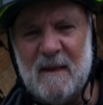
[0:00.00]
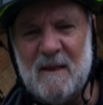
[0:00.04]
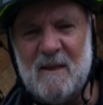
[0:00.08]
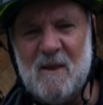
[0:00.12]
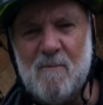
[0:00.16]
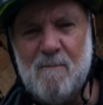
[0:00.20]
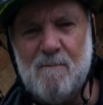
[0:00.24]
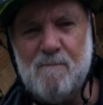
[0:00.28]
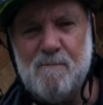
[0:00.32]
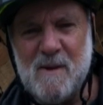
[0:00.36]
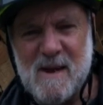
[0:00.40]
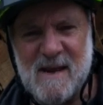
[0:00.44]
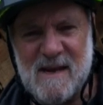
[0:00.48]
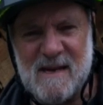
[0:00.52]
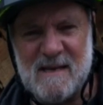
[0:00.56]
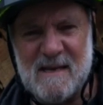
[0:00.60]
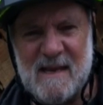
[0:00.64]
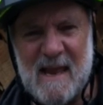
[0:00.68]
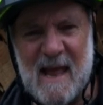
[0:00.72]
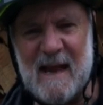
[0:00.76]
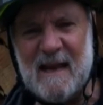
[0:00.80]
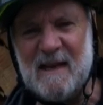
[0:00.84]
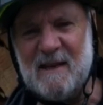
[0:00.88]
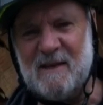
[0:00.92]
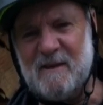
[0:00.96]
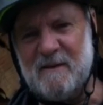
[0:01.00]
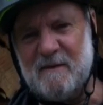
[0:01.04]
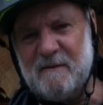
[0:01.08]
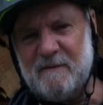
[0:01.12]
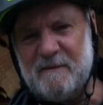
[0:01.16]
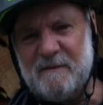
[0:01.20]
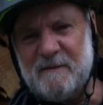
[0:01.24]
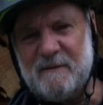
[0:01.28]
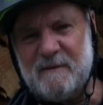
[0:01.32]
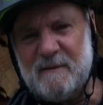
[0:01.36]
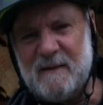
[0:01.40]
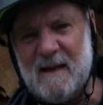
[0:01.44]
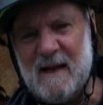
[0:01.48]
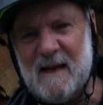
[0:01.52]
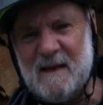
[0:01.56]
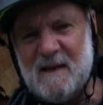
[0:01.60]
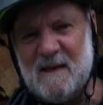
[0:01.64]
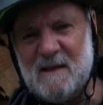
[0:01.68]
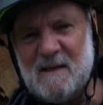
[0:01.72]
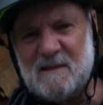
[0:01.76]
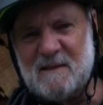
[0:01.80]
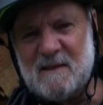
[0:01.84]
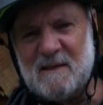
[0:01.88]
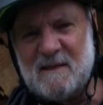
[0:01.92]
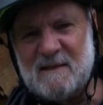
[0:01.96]
The big negative, and
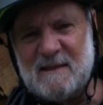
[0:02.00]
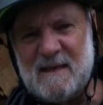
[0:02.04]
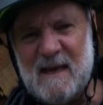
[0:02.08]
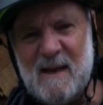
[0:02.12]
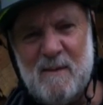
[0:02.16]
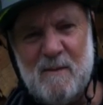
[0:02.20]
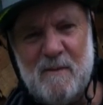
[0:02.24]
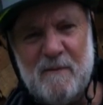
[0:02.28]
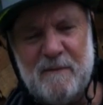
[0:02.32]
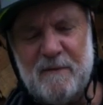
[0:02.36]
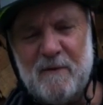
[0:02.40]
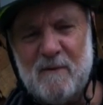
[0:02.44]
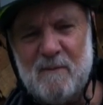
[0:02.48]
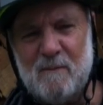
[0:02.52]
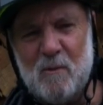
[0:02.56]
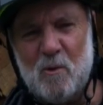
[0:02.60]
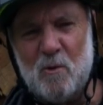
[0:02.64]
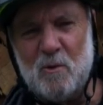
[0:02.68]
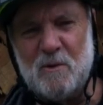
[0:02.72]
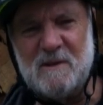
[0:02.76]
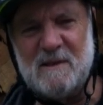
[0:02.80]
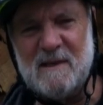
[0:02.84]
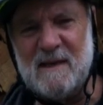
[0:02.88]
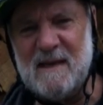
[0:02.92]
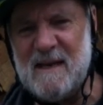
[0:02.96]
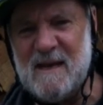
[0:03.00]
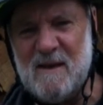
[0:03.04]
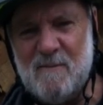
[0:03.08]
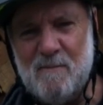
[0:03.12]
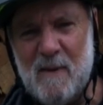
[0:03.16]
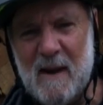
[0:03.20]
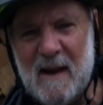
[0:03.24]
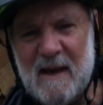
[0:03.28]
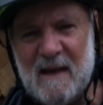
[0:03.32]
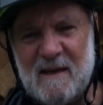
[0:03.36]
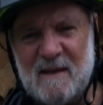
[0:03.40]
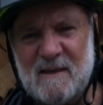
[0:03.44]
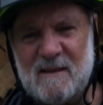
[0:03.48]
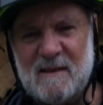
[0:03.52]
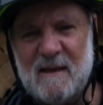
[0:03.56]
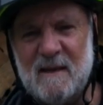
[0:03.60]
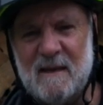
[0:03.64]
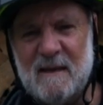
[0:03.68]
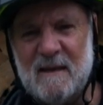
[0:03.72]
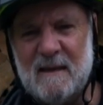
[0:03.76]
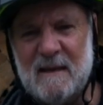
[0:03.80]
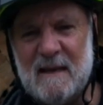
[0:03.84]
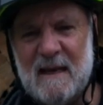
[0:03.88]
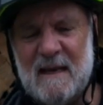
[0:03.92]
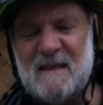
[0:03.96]
it's the same for most e-bikes,
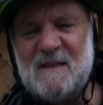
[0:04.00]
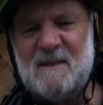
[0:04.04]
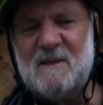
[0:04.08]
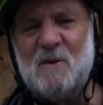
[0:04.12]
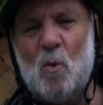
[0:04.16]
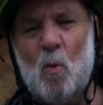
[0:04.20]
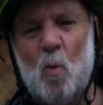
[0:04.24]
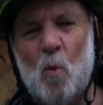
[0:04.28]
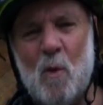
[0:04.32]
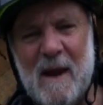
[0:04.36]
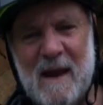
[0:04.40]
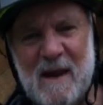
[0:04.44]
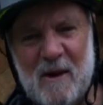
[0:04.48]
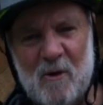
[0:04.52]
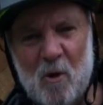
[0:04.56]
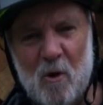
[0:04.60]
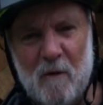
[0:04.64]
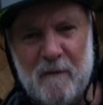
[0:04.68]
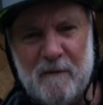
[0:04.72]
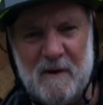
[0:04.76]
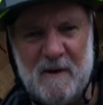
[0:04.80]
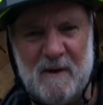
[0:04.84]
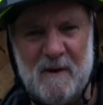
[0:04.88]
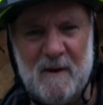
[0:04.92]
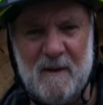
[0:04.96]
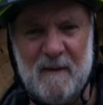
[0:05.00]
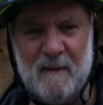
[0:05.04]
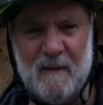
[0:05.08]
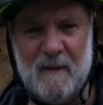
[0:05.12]
is the weight of it.